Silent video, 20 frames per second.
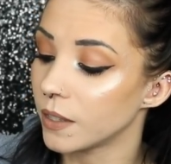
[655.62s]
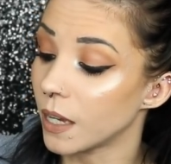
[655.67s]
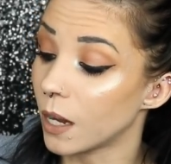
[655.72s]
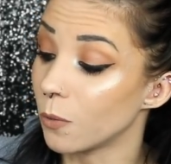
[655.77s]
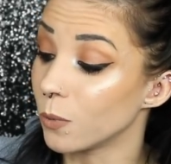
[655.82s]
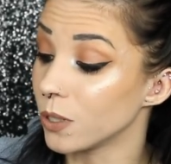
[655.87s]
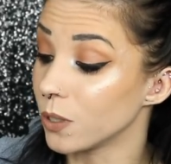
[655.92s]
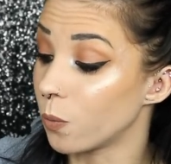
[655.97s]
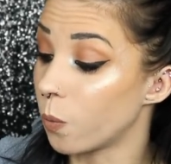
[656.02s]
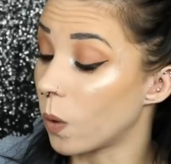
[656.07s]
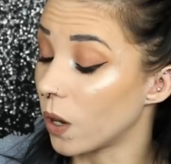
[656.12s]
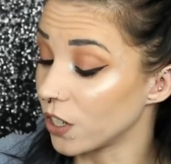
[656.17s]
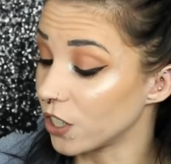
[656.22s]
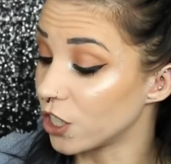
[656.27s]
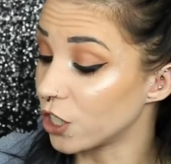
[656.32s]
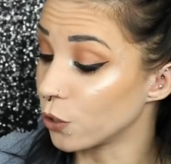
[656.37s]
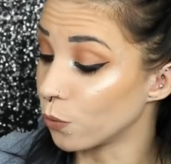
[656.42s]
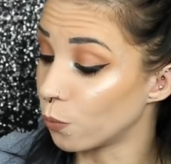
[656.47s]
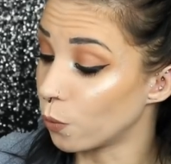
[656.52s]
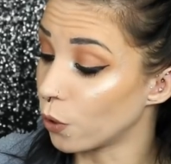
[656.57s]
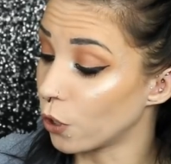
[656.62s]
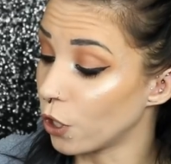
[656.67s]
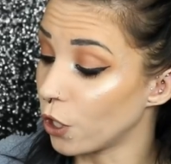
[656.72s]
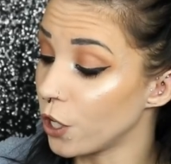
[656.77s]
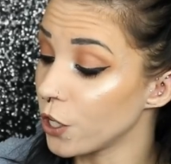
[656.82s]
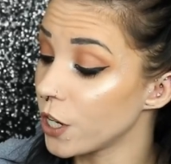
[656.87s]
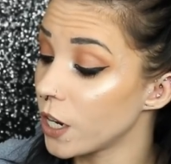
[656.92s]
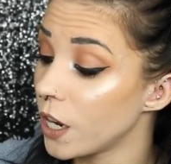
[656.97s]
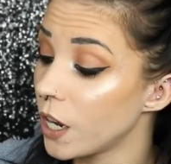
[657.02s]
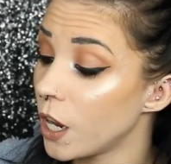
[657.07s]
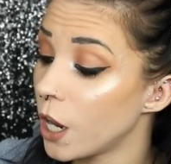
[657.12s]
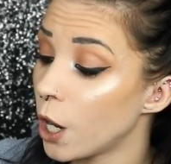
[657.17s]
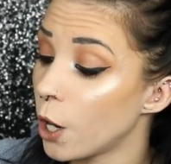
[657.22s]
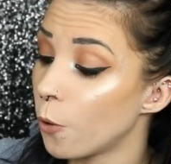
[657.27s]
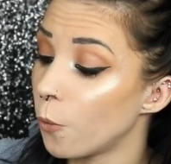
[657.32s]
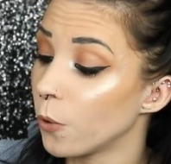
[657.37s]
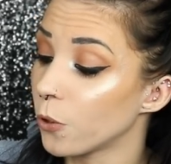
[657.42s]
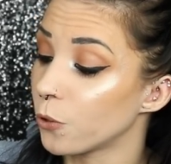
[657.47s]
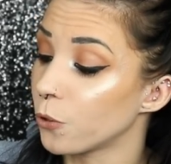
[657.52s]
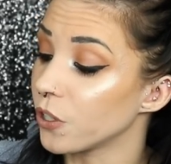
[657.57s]
that was once the world.
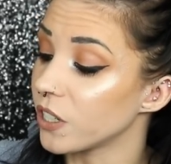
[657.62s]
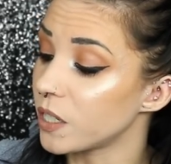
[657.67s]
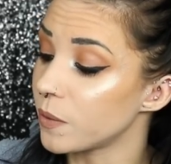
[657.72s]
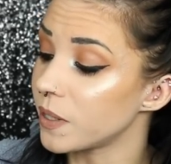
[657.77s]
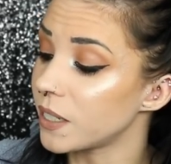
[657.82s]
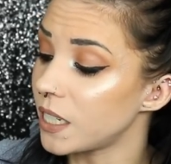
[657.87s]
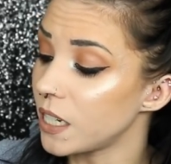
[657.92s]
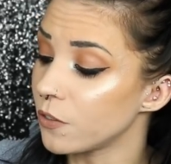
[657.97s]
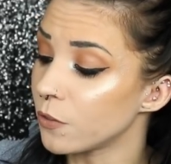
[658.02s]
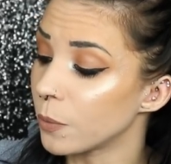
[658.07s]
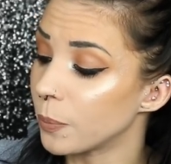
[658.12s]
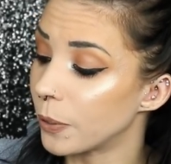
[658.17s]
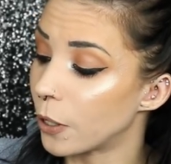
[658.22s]
With Christmas Eve